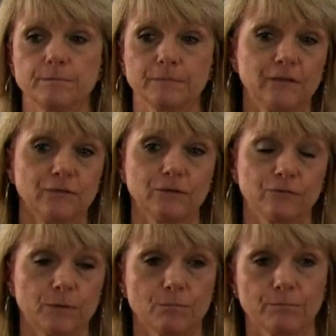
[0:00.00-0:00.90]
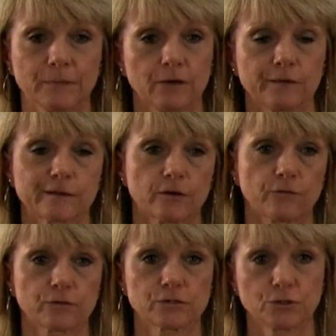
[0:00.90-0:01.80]
even from the
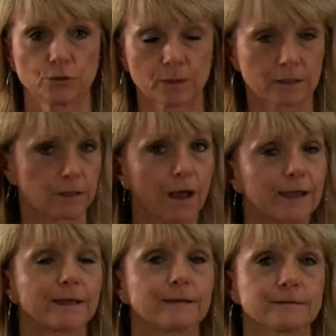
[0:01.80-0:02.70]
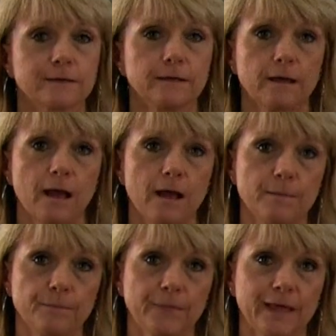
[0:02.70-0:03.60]
server to a client,
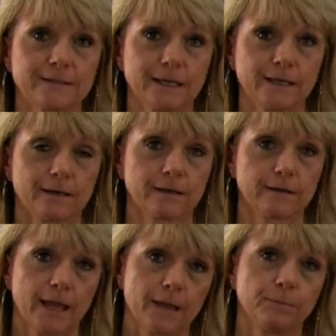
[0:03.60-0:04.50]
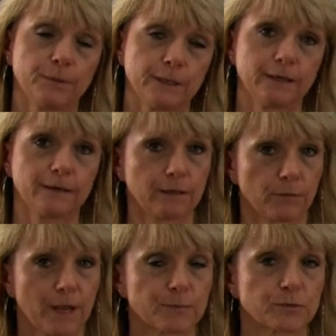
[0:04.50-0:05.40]
that data can be
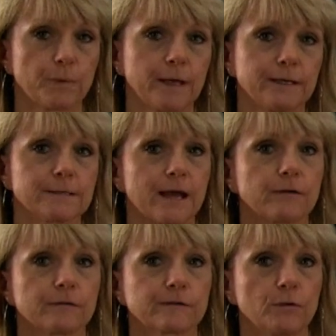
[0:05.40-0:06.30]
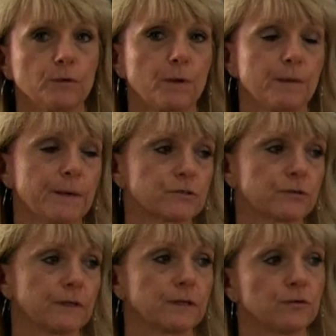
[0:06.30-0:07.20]
captured by an attacker. So you want to make
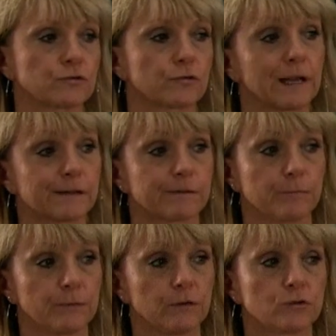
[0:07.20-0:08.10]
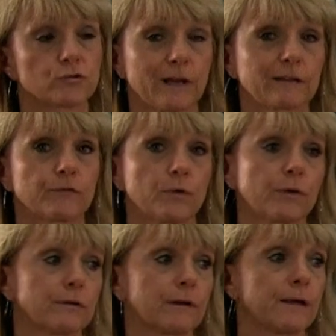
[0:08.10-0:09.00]
sure that you transfer
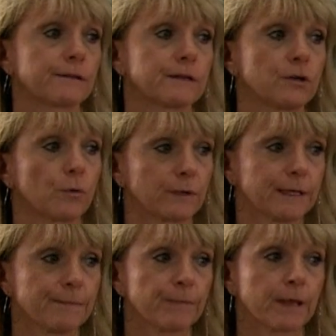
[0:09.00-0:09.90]
it securely.